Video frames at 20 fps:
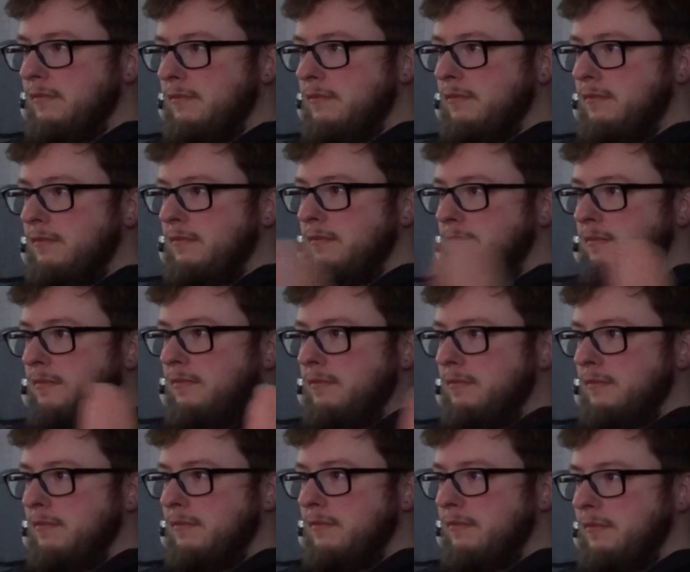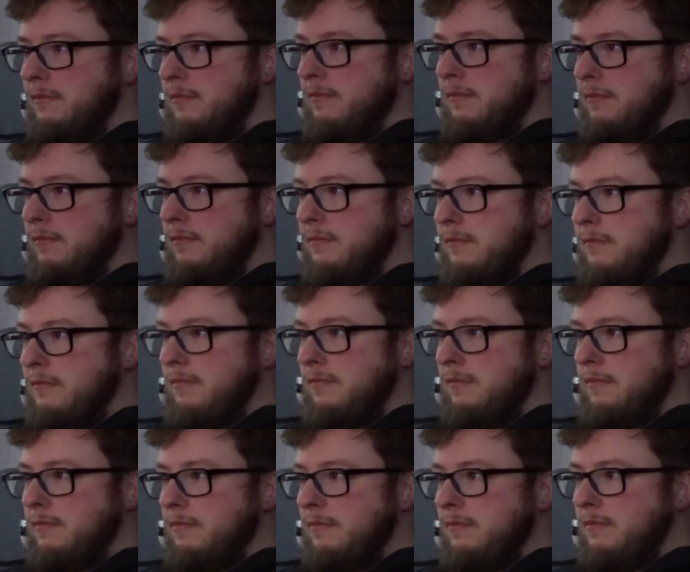
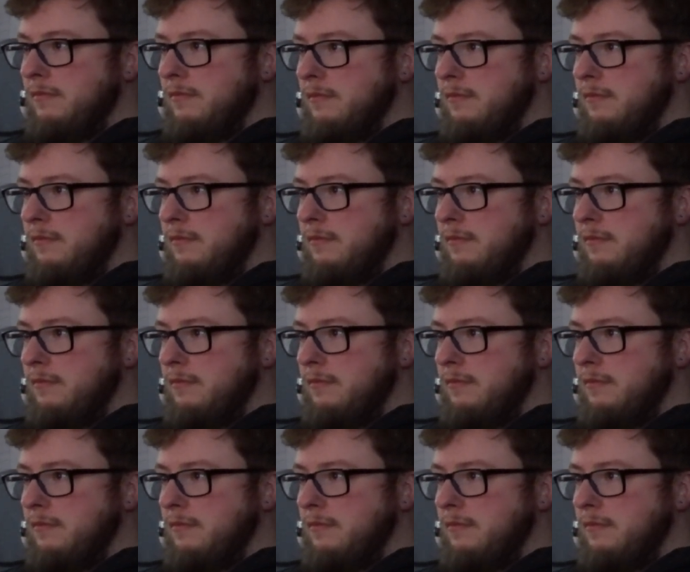(silent)